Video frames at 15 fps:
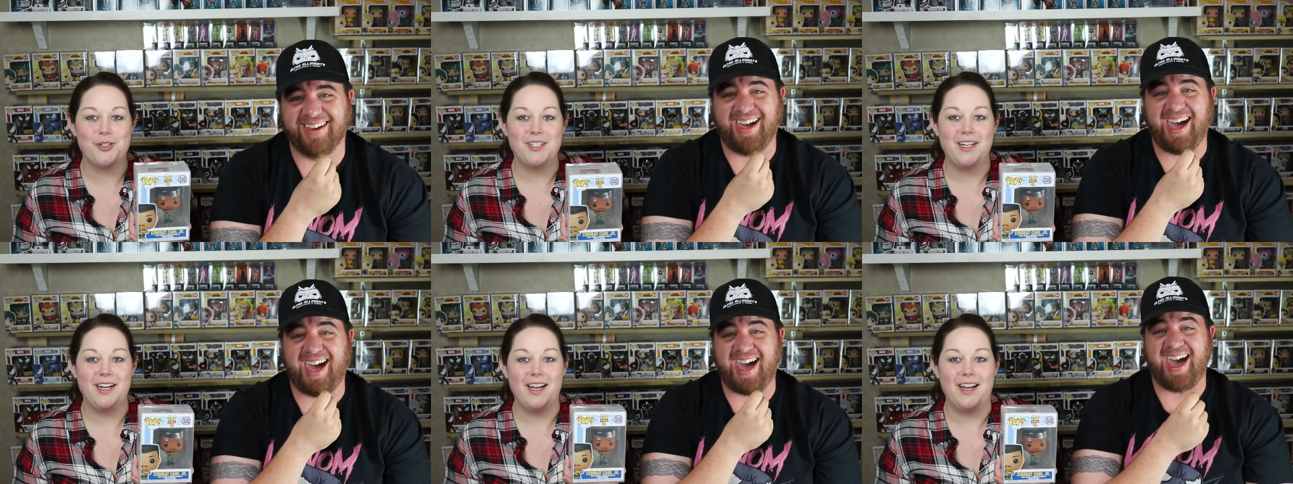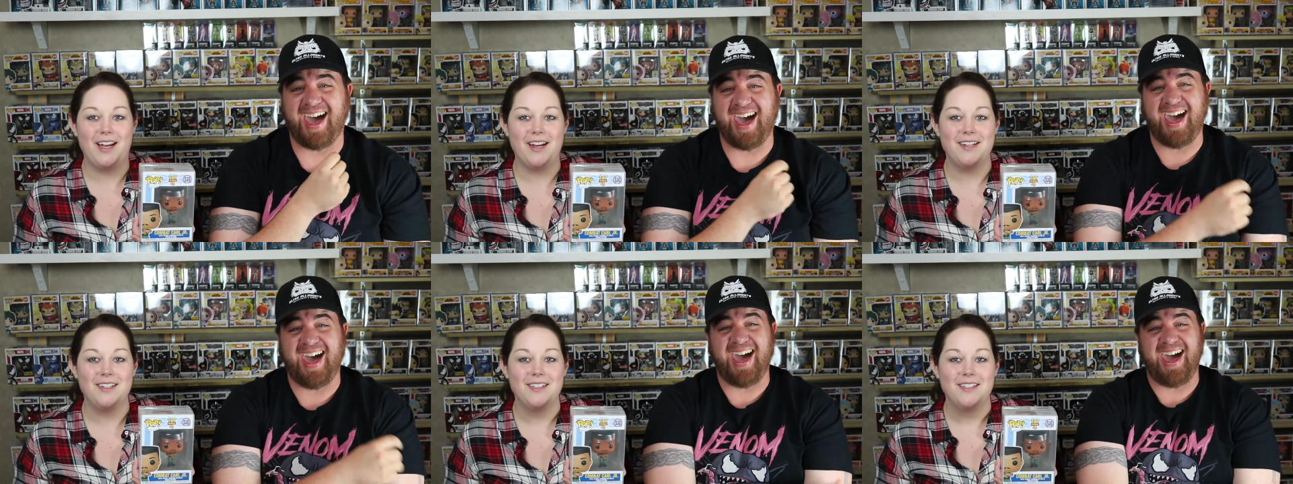
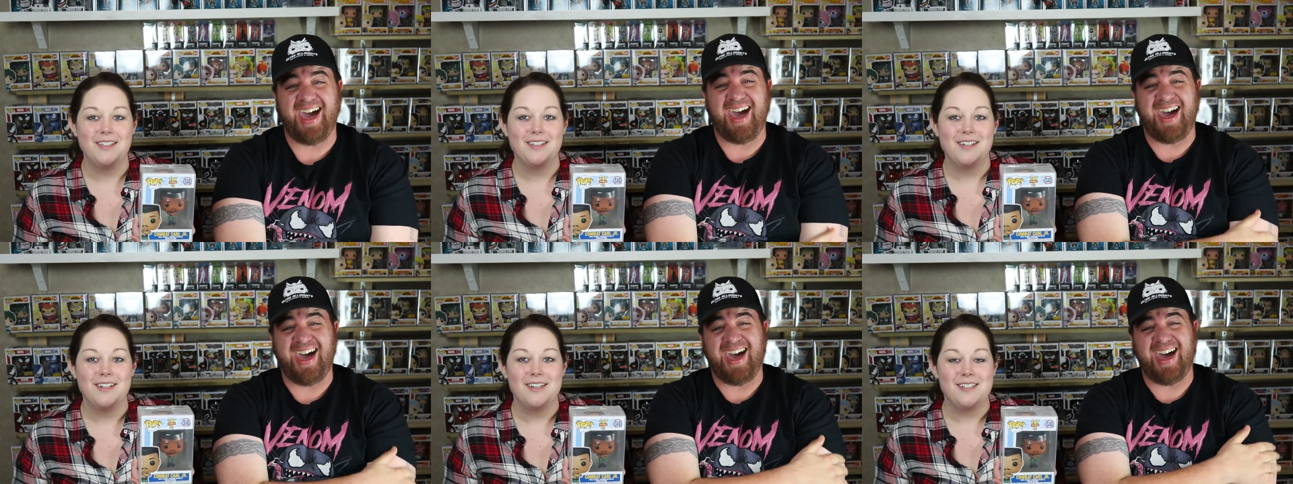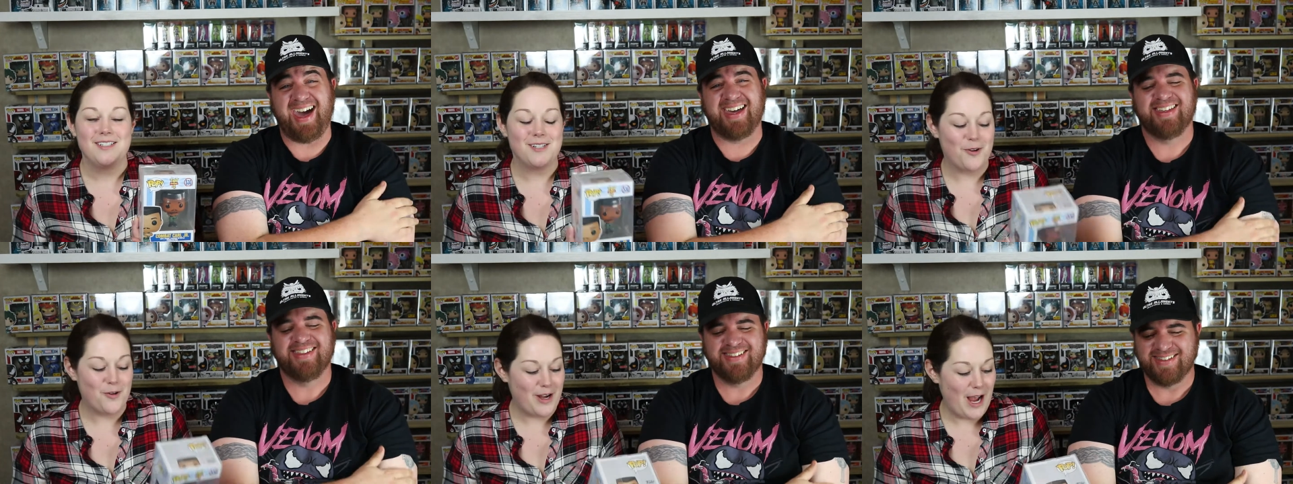Speaker 1: today.
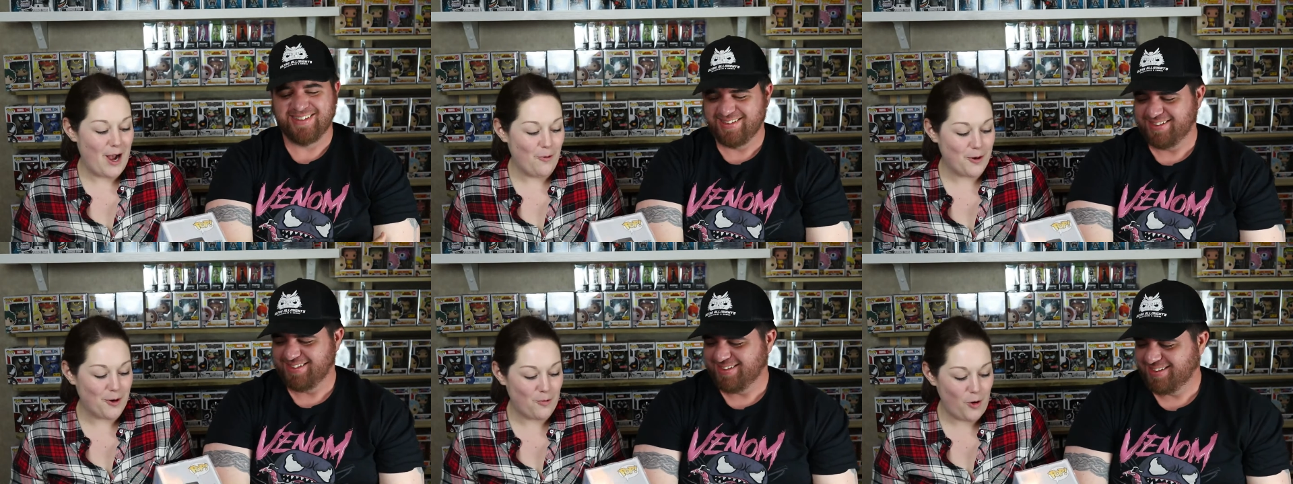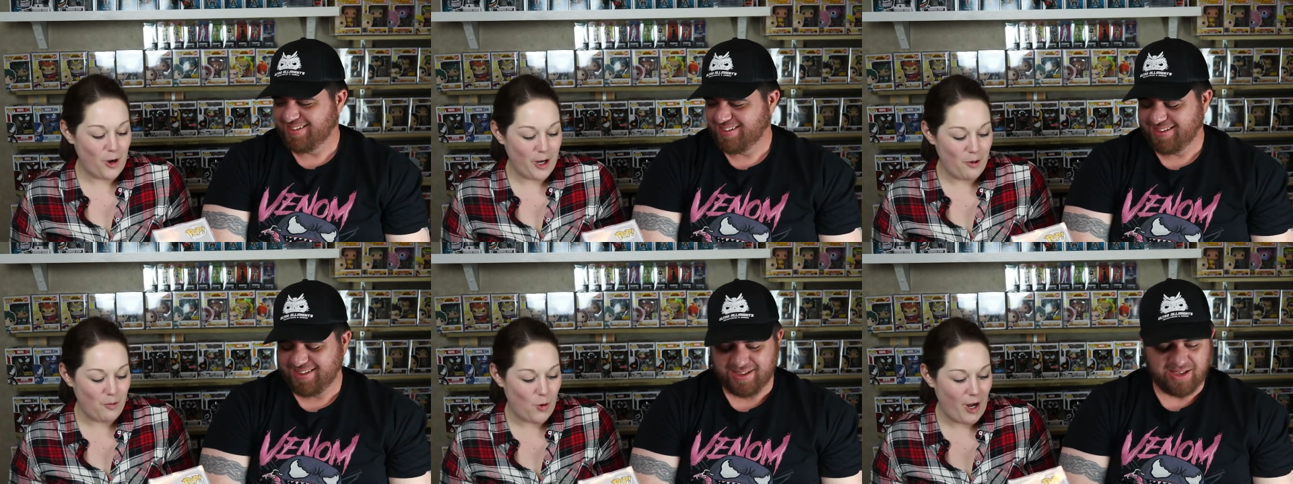So now we're
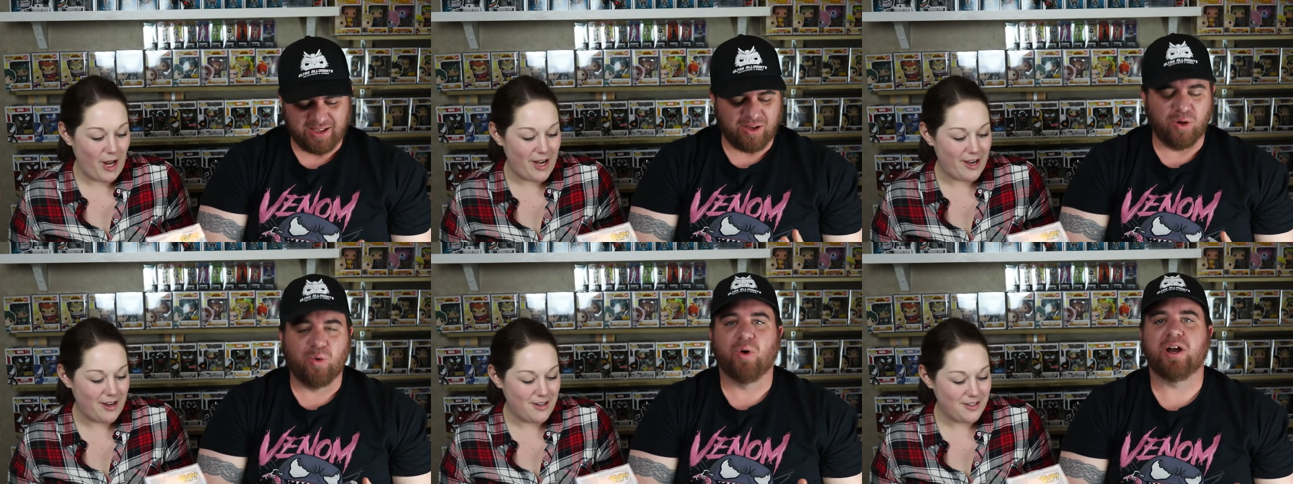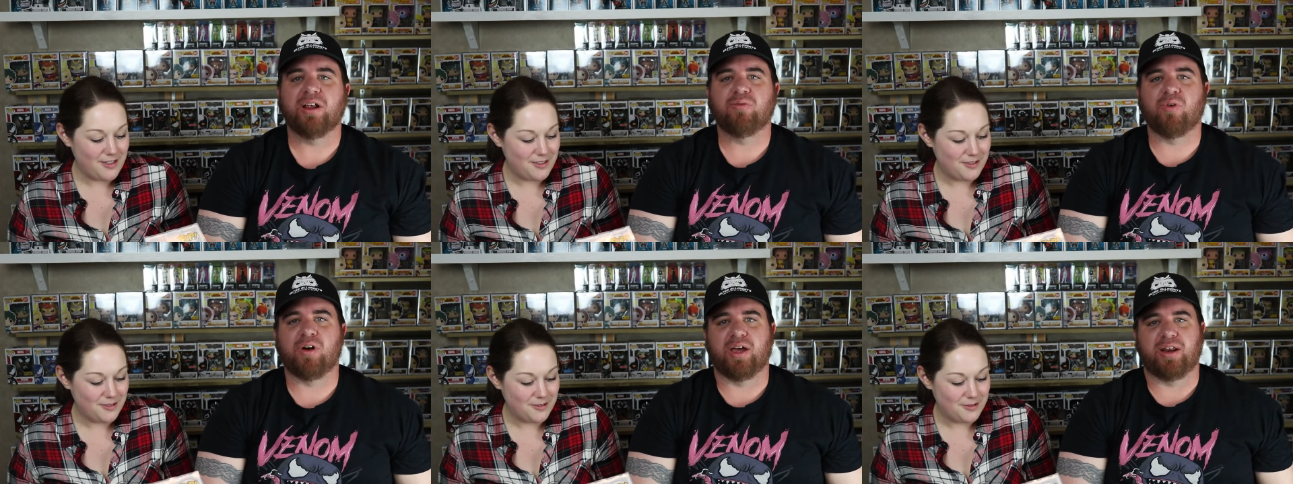one and one.
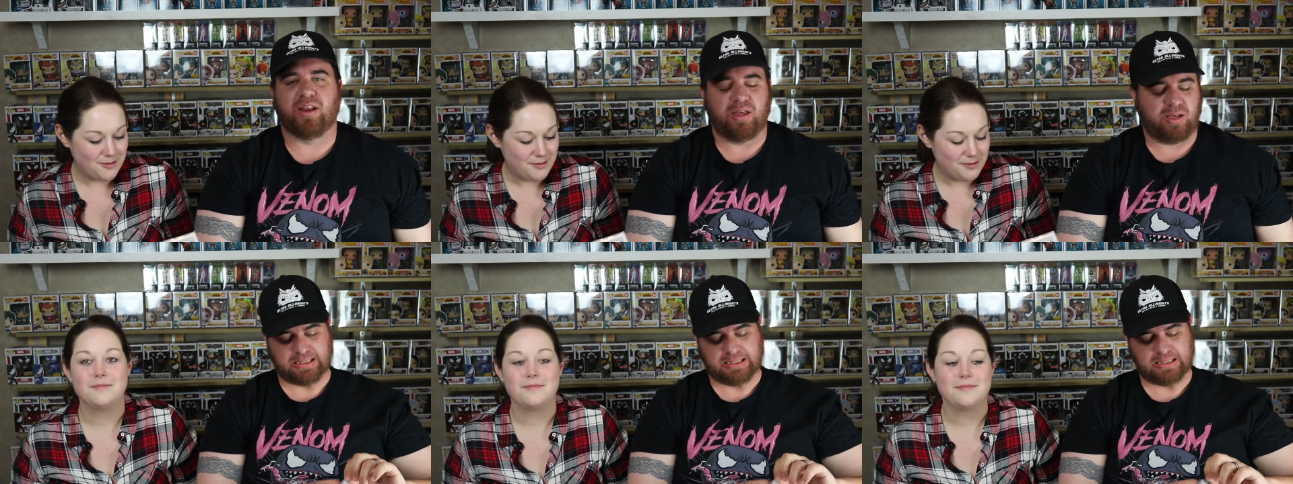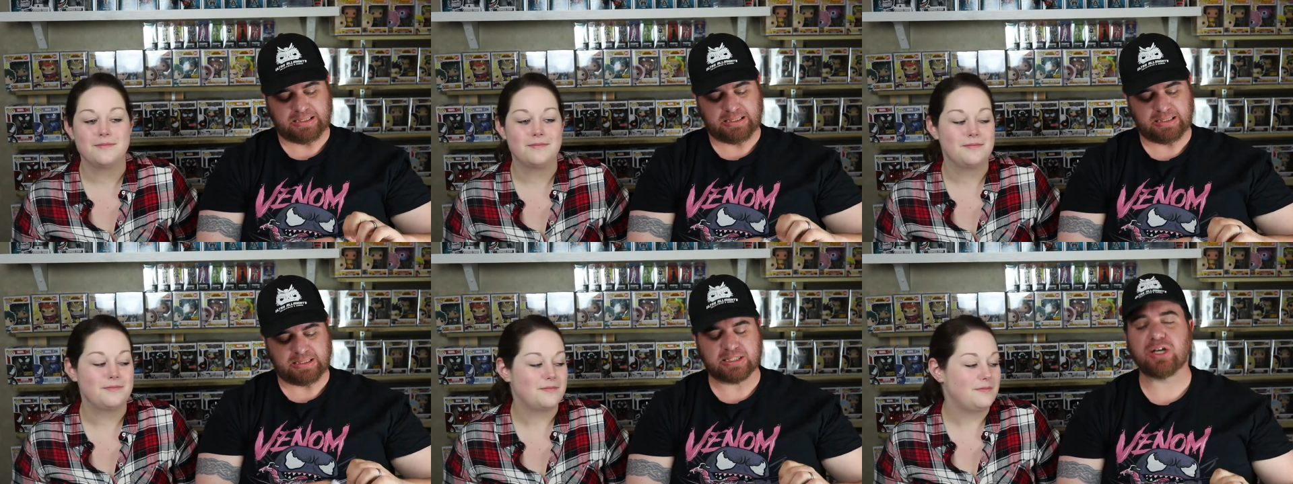
Speaker 2: One and one.
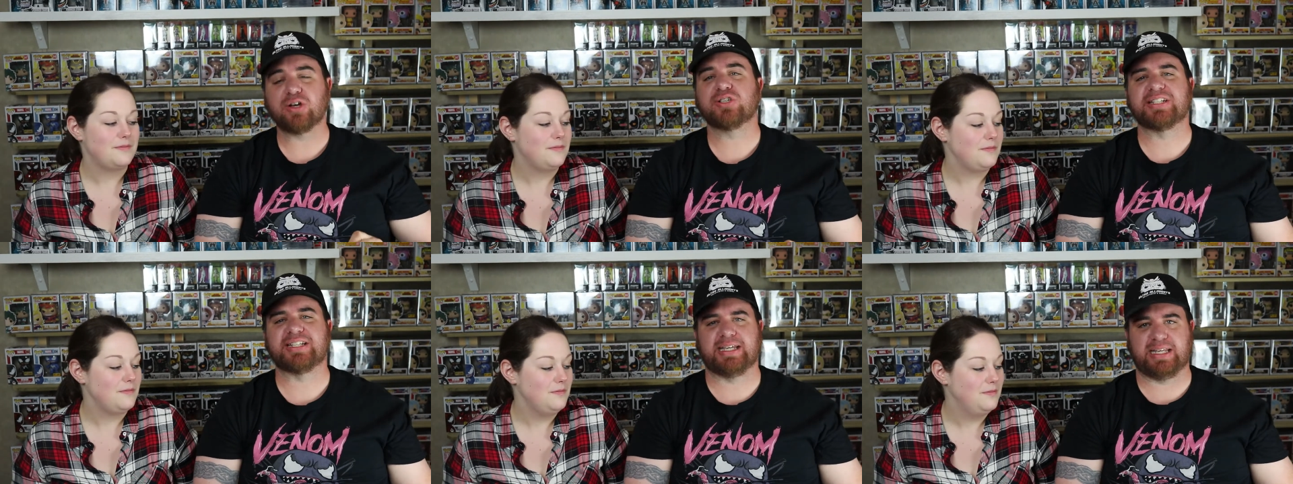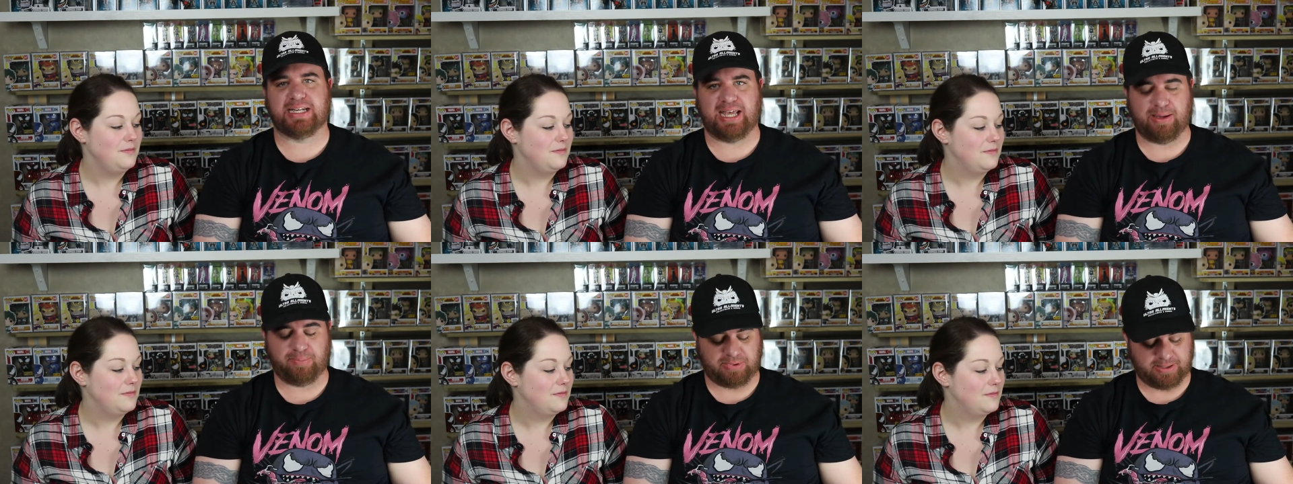So stinking
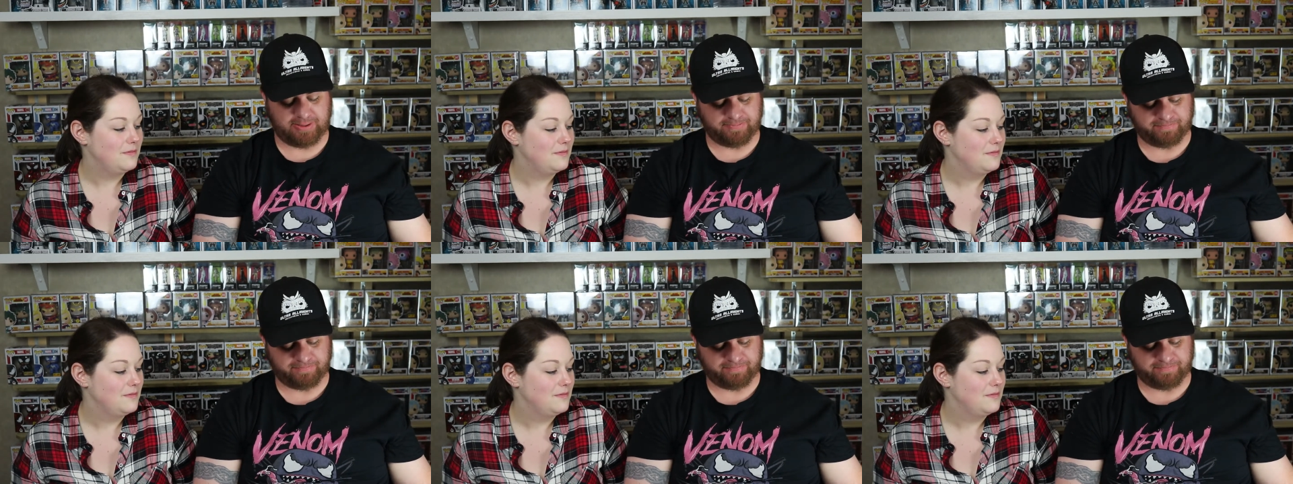happy.